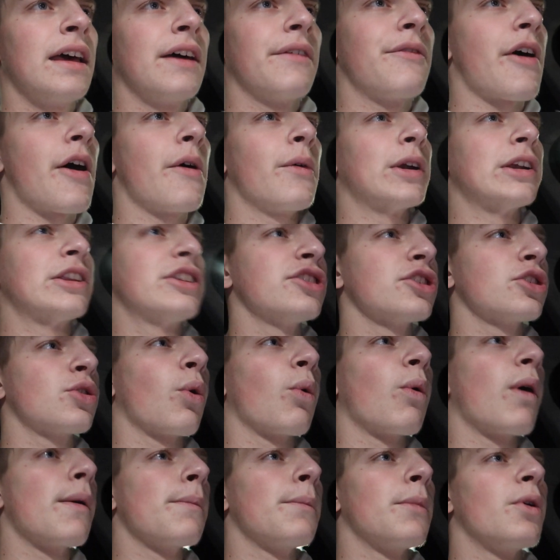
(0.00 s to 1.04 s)
If I would have took
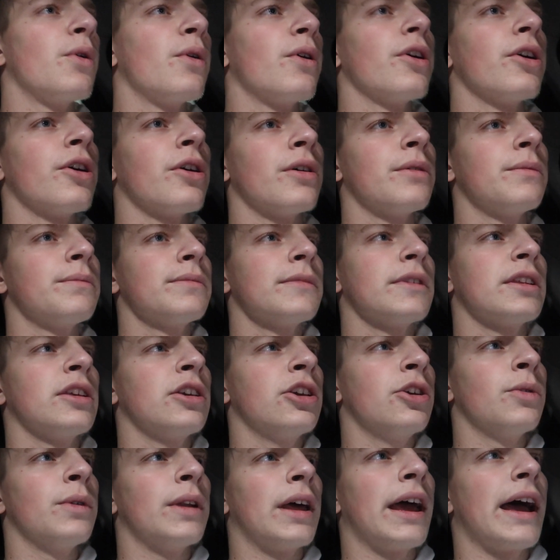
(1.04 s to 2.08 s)
one more
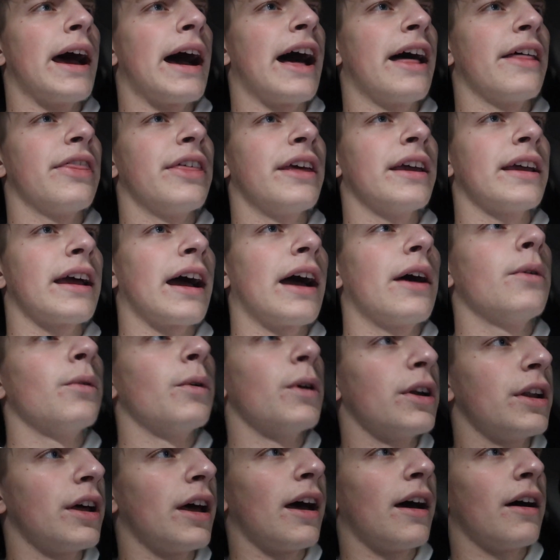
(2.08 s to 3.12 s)
unit, I think I
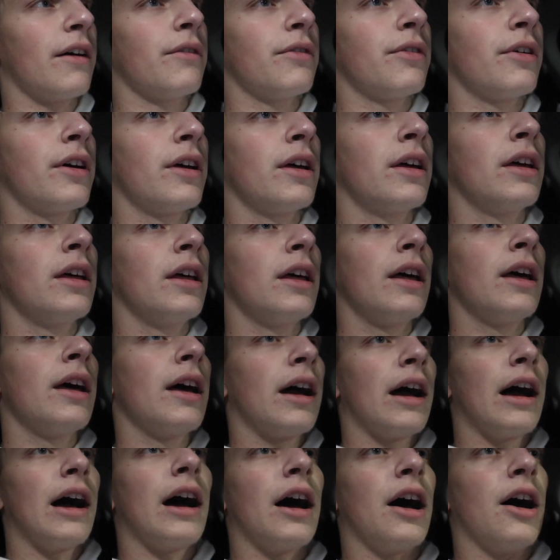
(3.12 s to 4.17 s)
would have
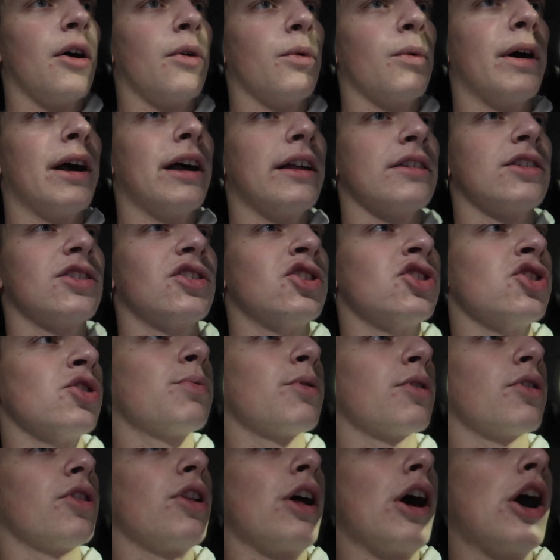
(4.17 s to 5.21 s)
uh, went
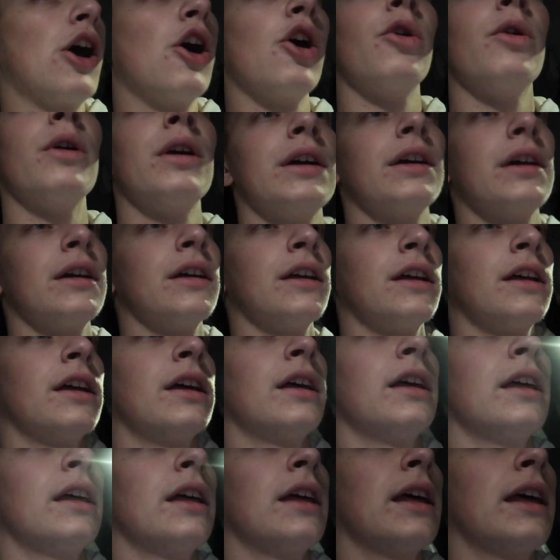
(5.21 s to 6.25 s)
super low
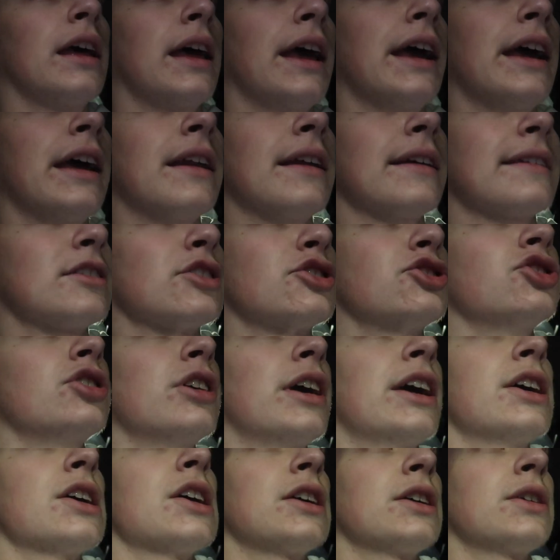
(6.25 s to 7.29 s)
and it's
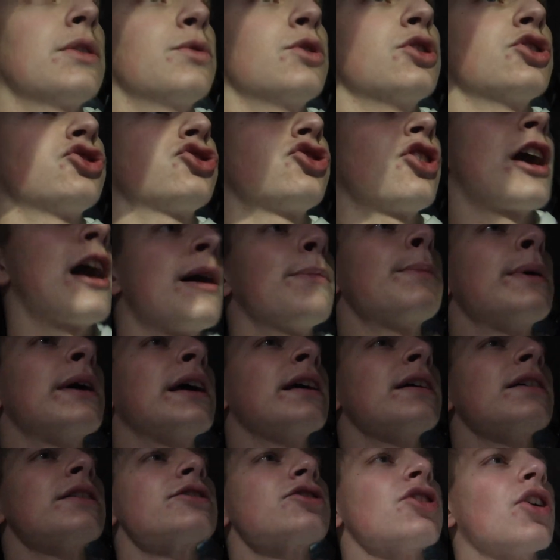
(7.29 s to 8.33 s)
it, it was
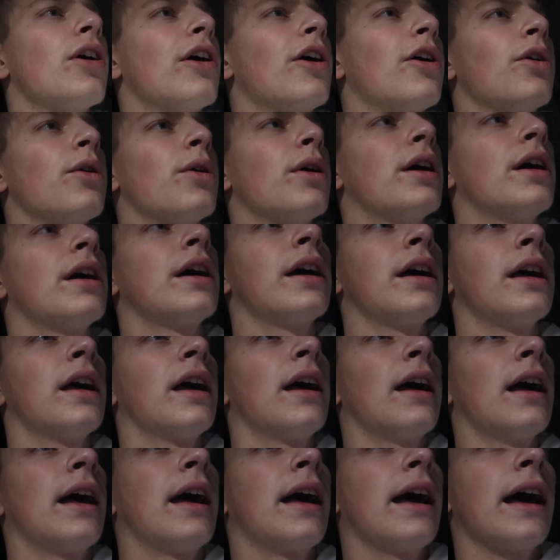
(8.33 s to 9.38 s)
dropping so
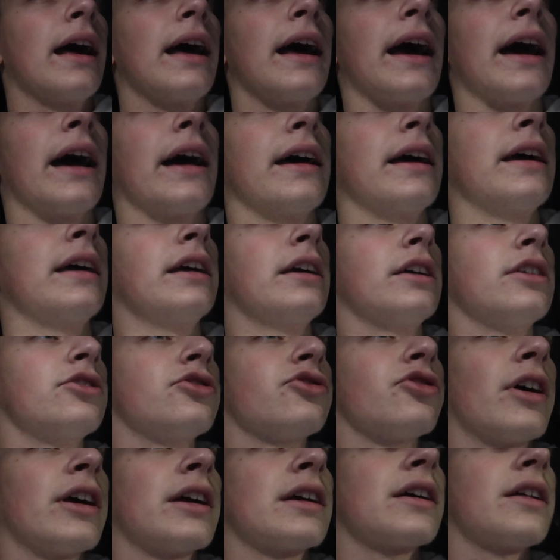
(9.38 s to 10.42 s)
I
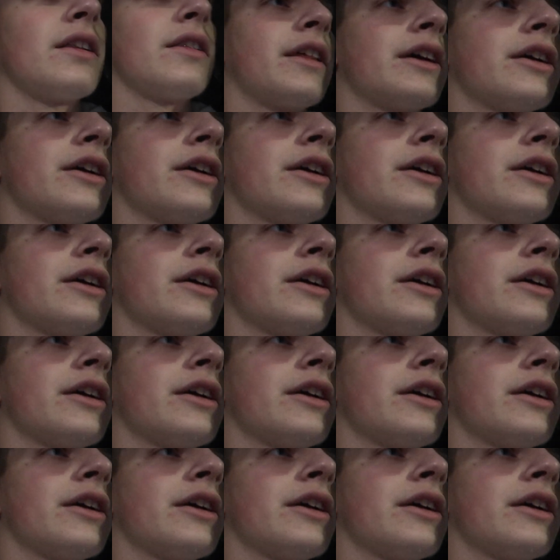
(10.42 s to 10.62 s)
drank a